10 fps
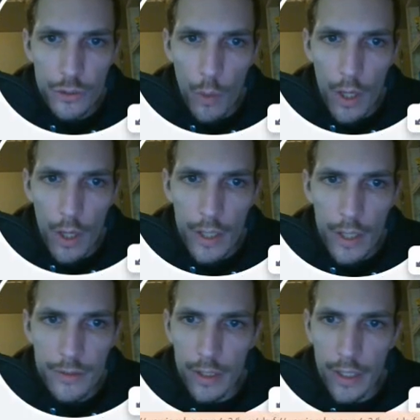one. So
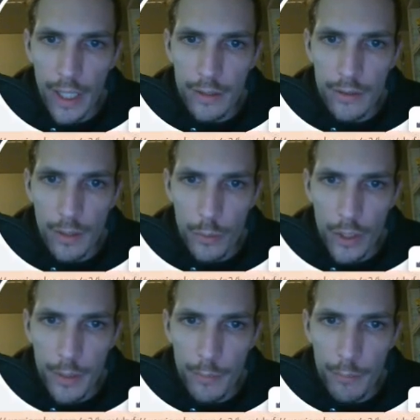I'm going to get the
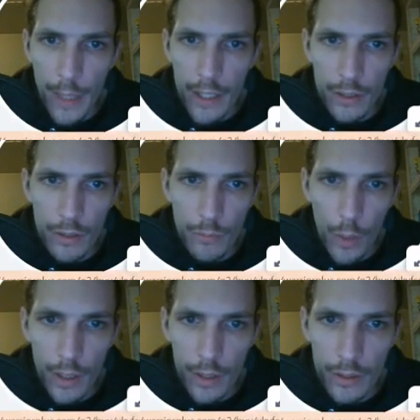premium buyer
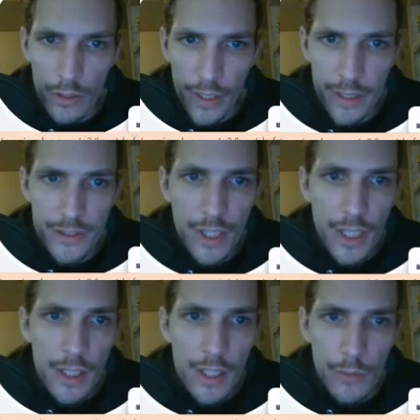100 clicks
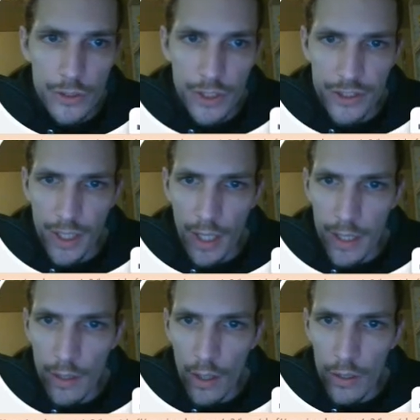for
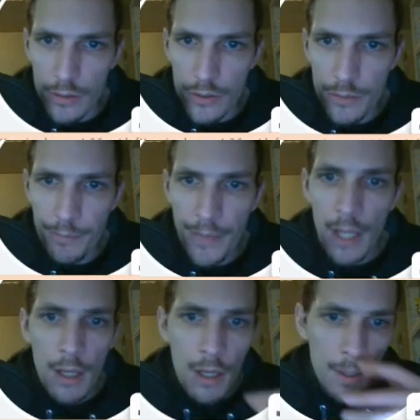$69.
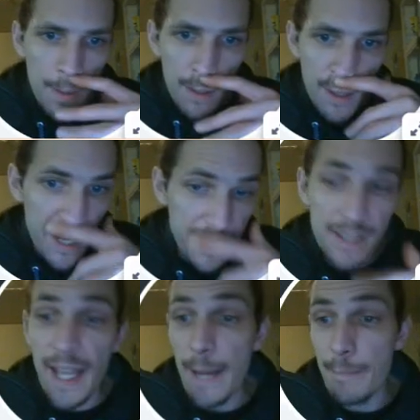I did
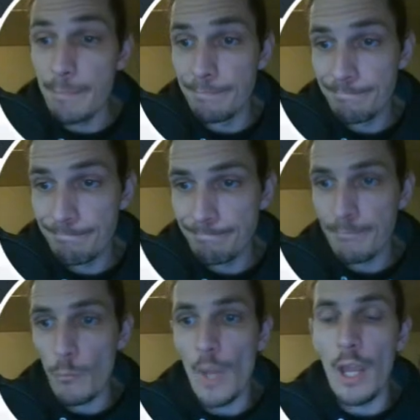that.
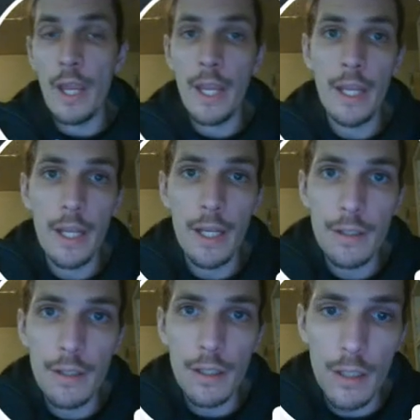
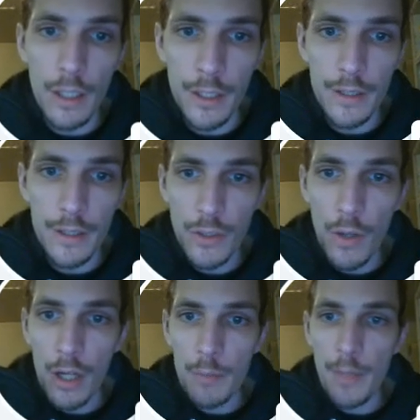And so
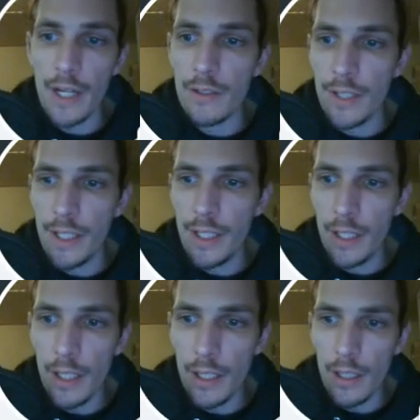automatically,
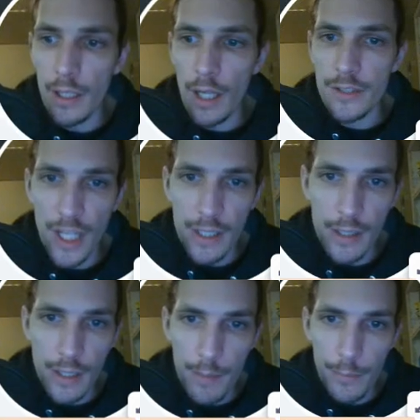I set it
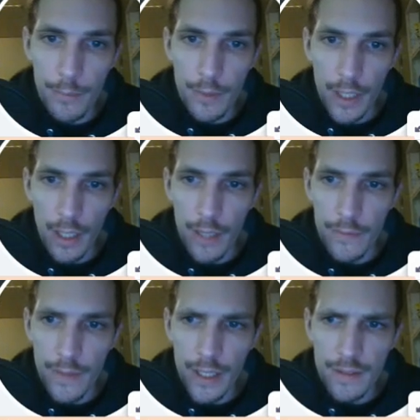up. I
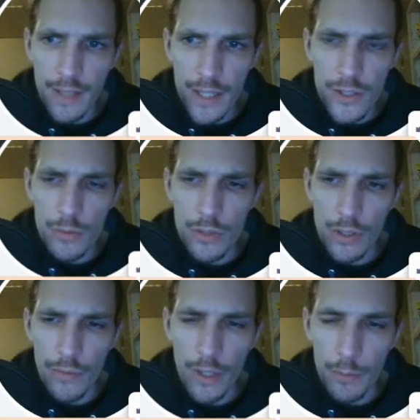think it takes you to,
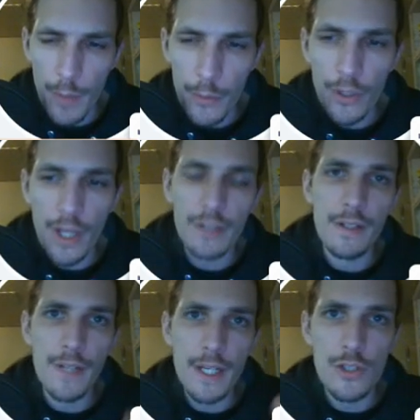if I remember correctly,
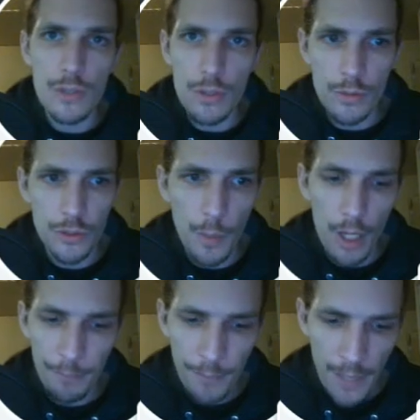it takes you to a spot,